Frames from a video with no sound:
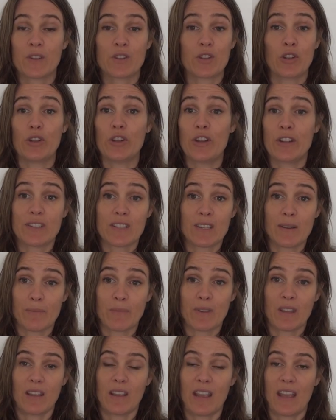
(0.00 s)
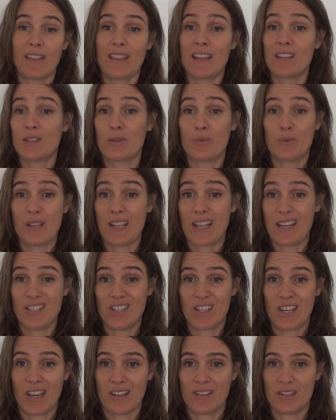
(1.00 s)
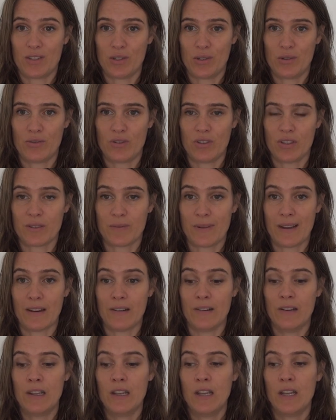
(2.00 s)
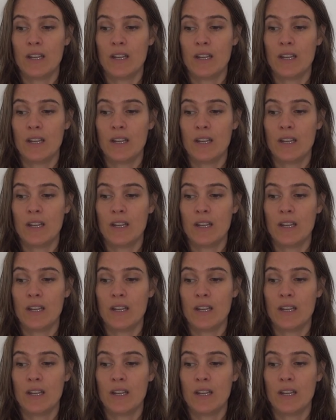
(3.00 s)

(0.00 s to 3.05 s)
to learn something and then to re-educate the children as well.